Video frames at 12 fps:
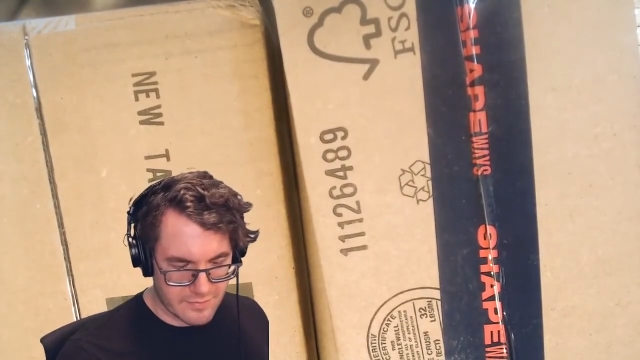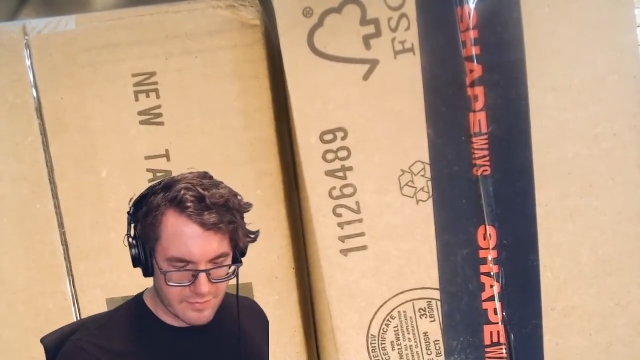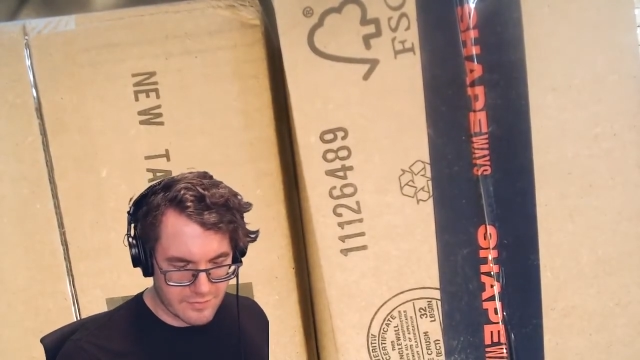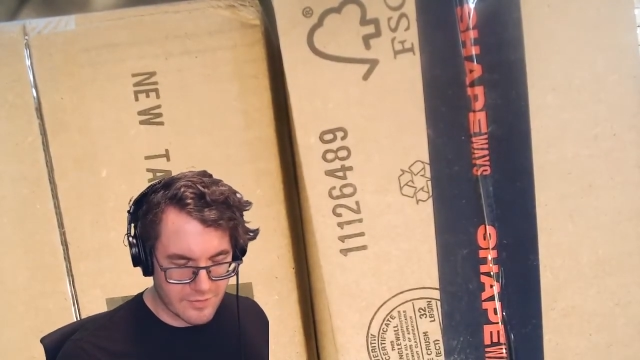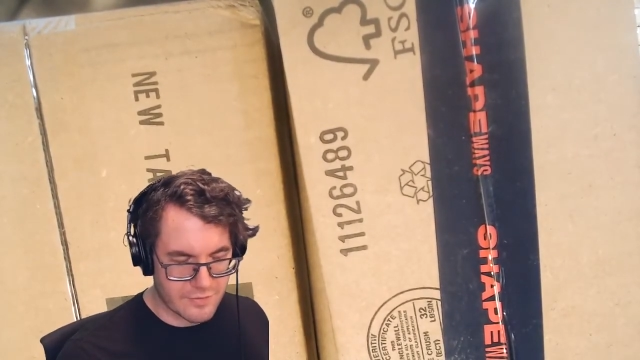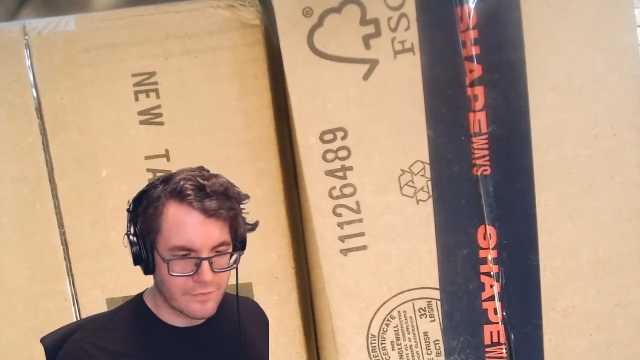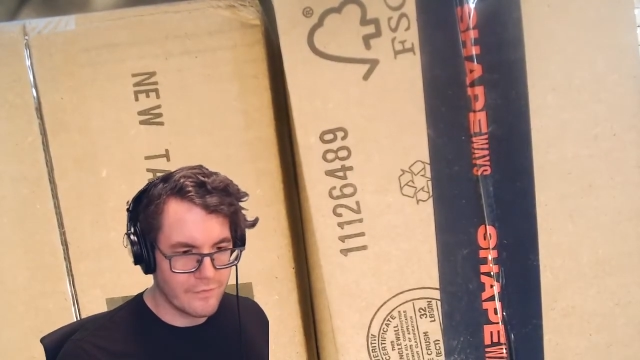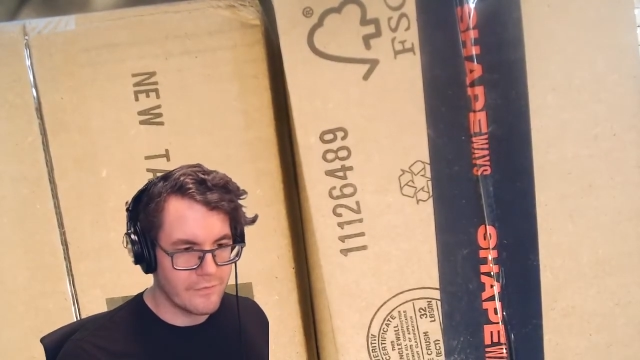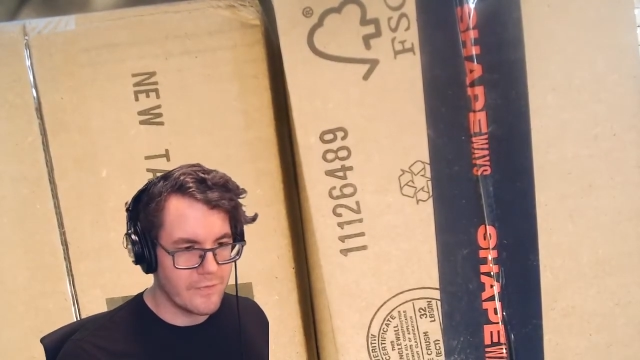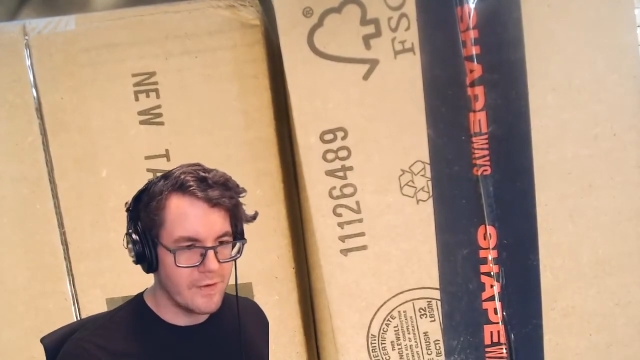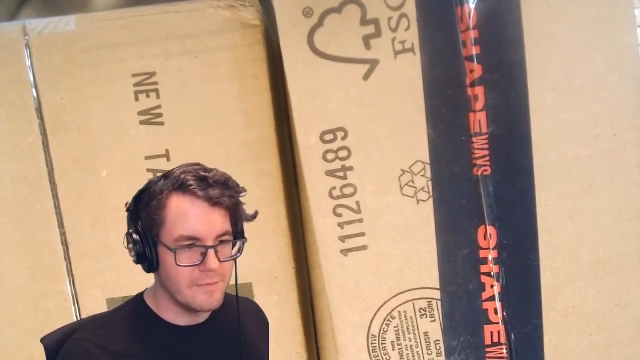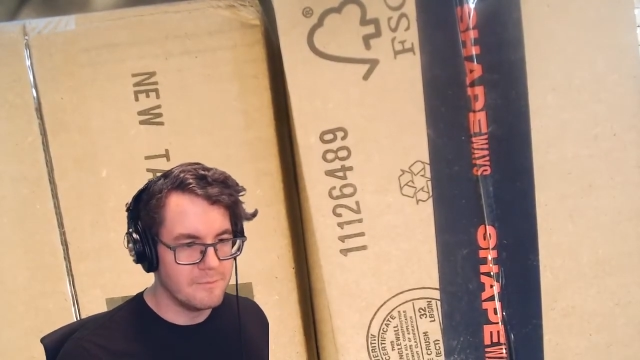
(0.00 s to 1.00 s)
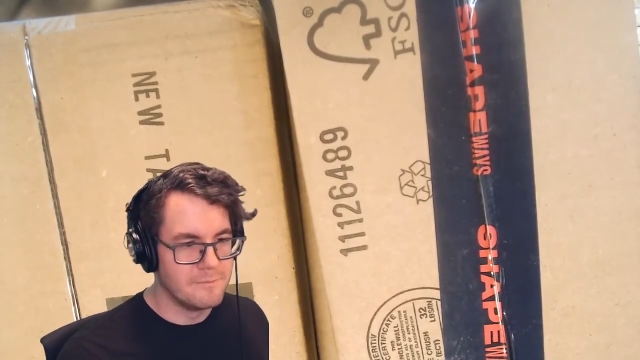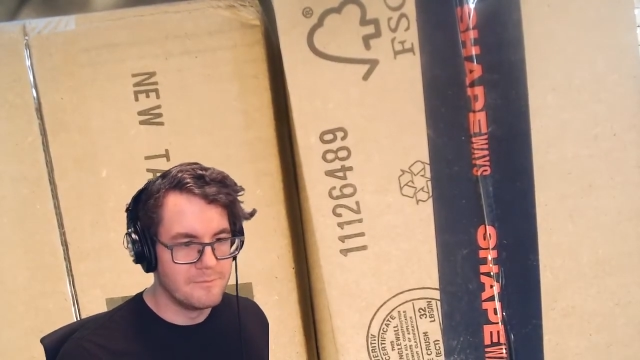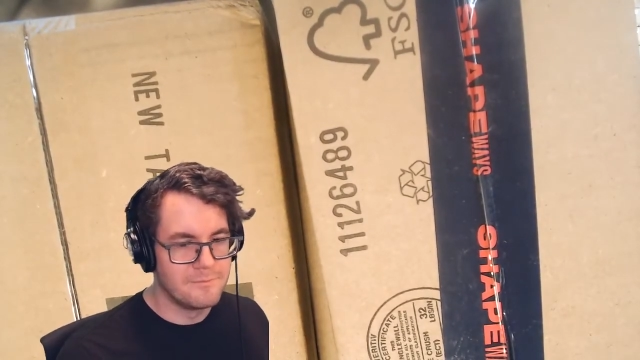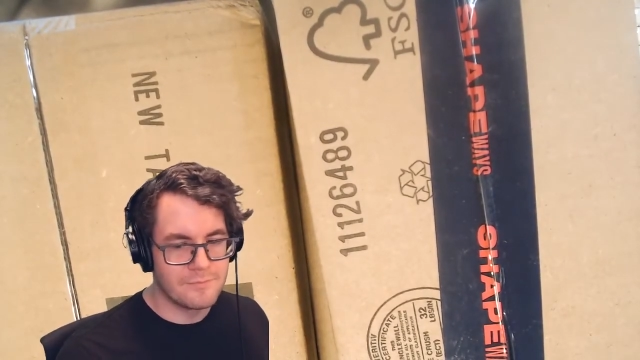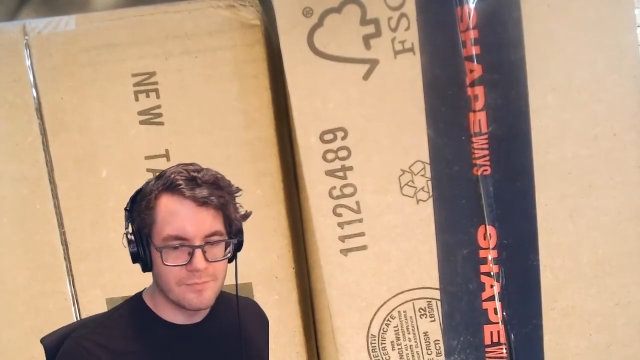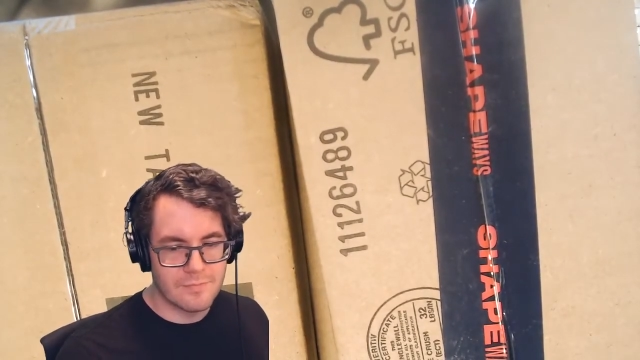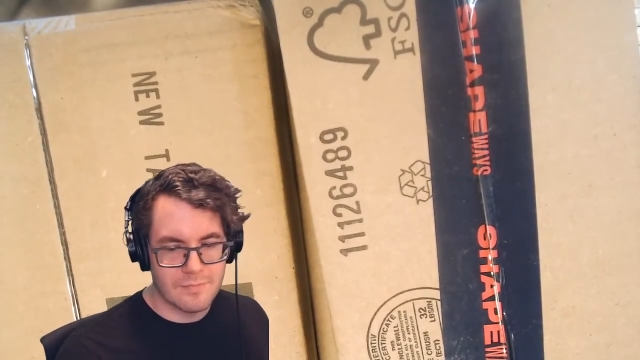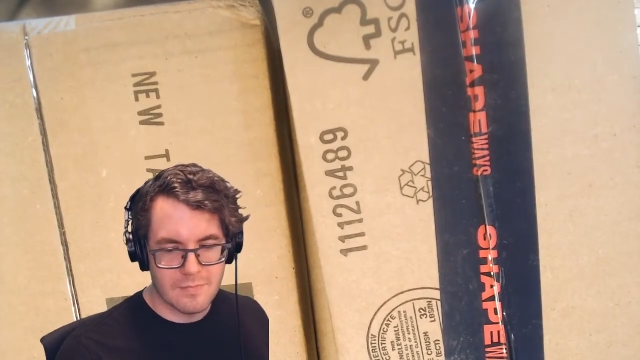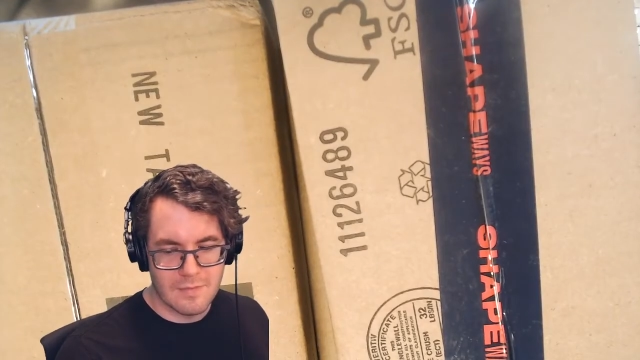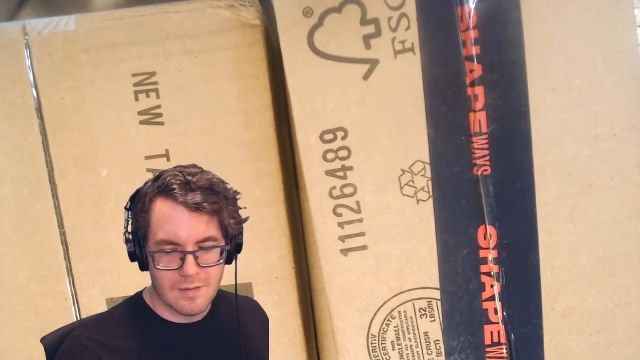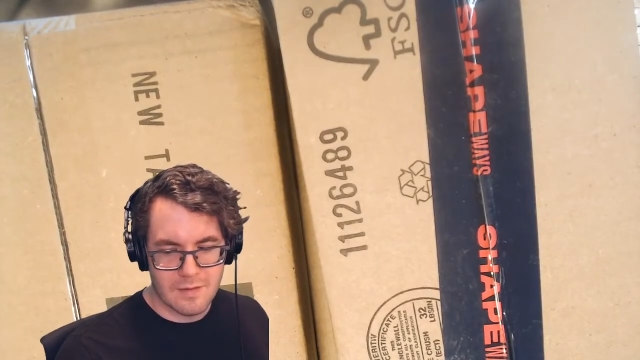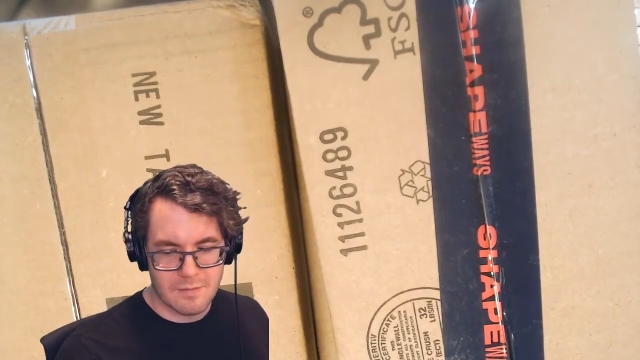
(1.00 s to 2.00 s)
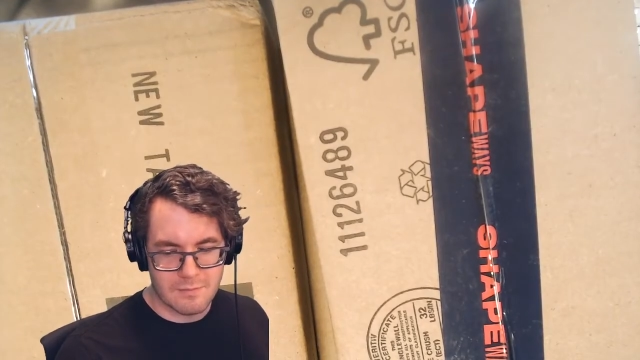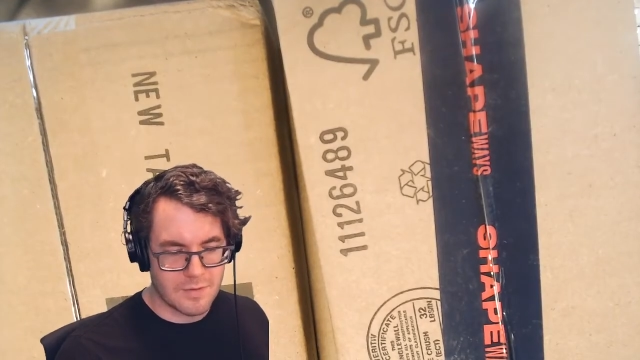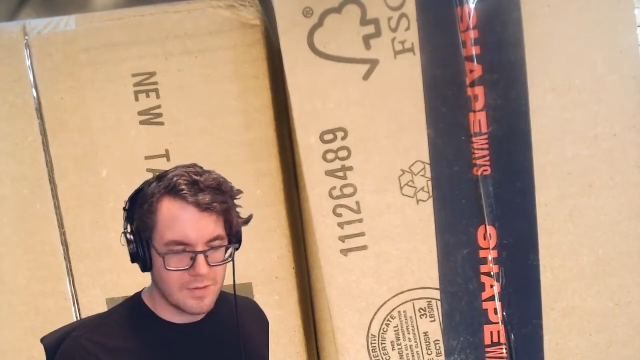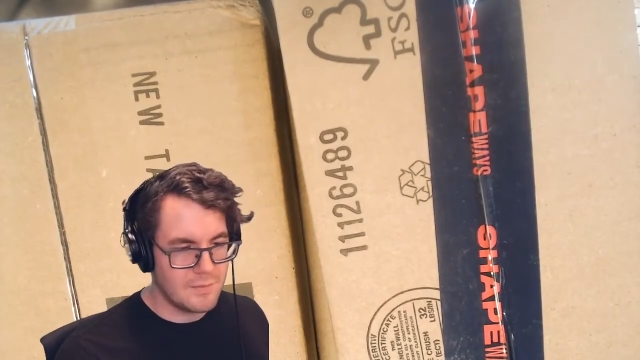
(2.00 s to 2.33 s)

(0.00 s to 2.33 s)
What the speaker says: just for fun. But